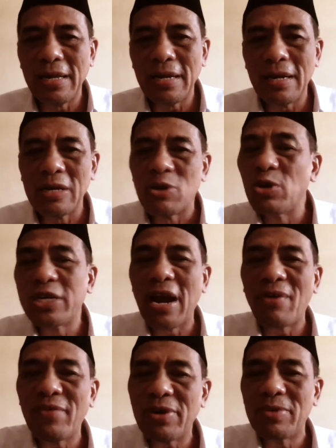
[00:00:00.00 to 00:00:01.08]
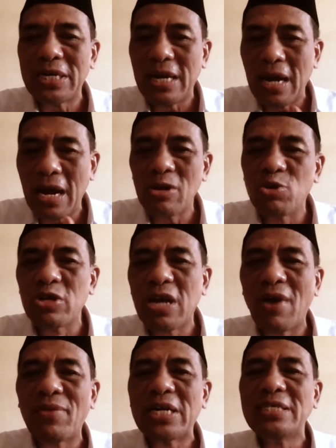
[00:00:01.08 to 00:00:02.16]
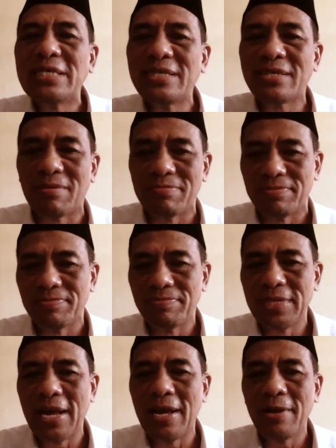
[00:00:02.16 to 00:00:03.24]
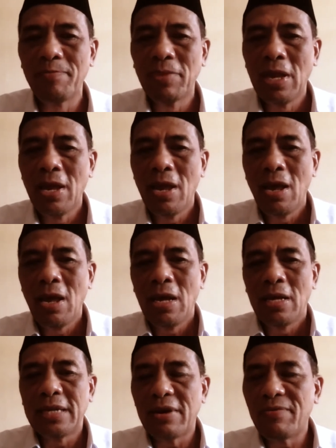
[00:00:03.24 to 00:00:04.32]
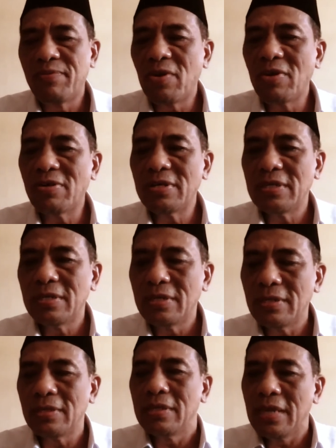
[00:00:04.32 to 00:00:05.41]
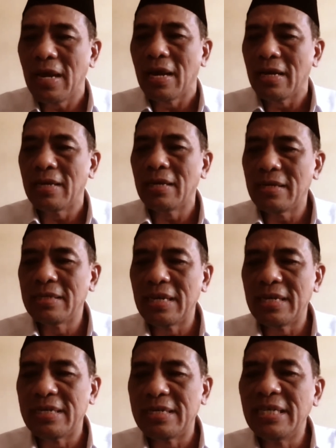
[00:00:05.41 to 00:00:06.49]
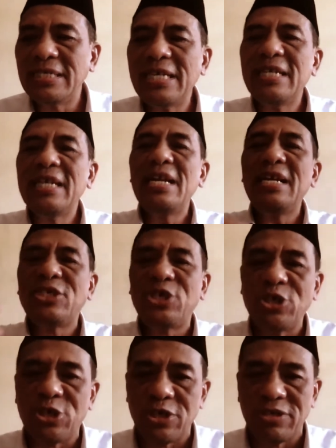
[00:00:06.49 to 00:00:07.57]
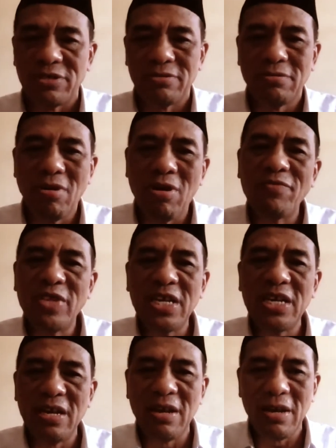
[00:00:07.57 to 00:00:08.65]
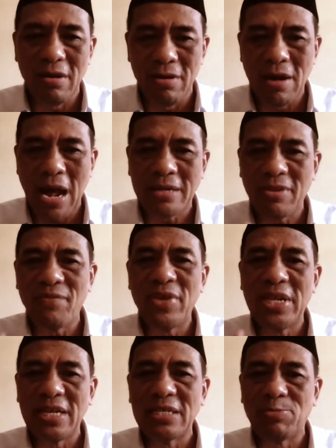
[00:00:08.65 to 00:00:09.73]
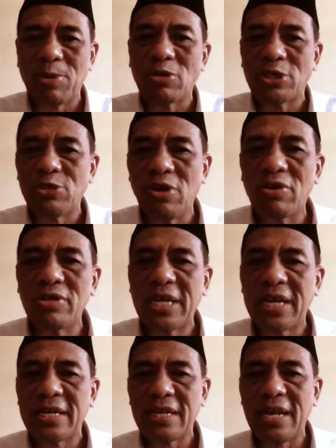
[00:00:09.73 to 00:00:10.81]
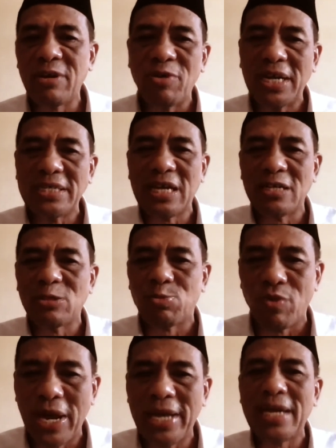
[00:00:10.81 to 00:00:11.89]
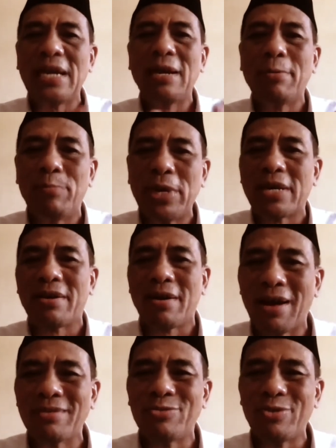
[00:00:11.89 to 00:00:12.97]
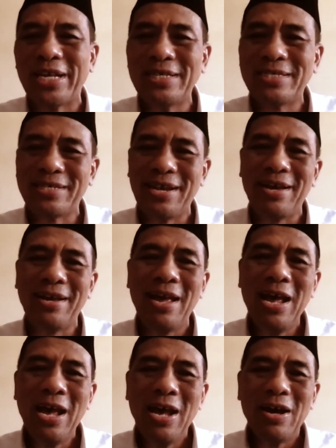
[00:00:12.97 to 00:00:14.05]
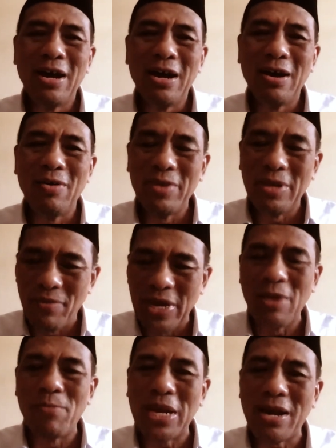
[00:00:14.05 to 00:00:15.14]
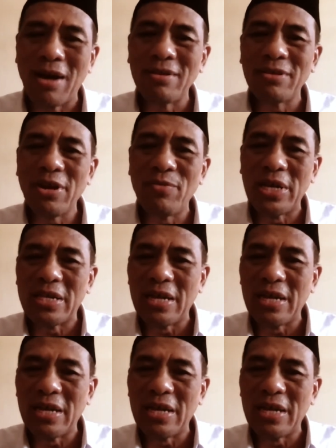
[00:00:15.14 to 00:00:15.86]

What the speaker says: good governance system. Yeah. Therefore, the digitalization of the activities, because you know that Indonesia is very big countries, very big country with